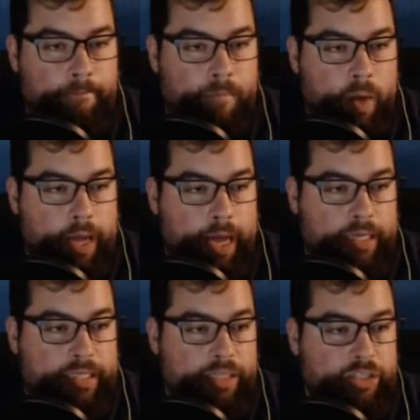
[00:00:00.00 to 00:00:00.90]
We got a
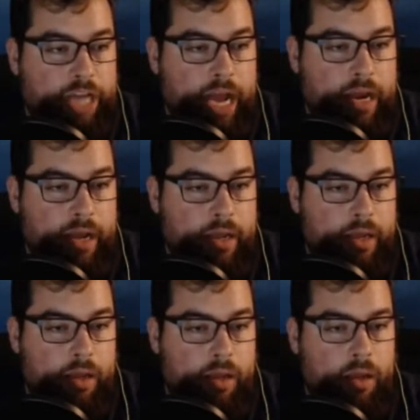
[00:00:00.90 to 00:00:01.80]
sunshade.
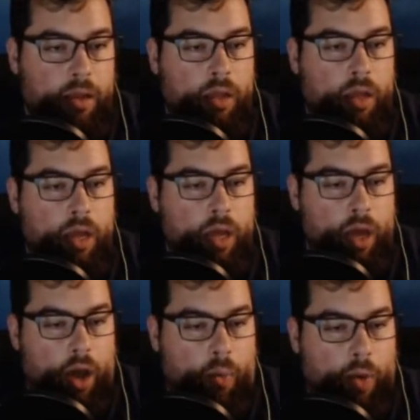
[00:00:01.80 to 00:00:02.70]

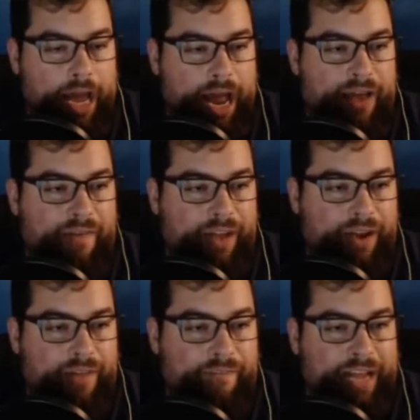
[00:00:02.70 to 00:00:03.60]
We got a
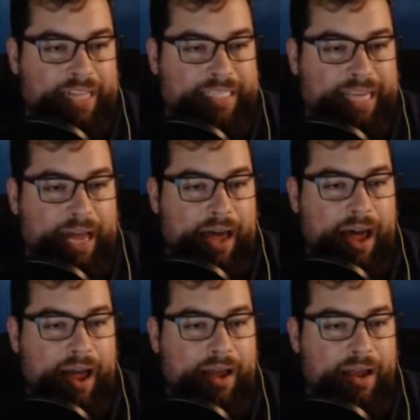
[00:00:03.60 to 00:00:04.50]
very fancy
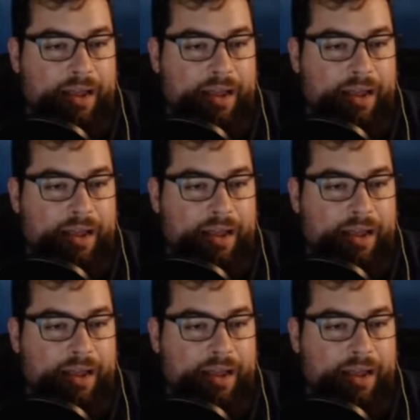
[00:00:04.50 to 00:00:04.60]
car.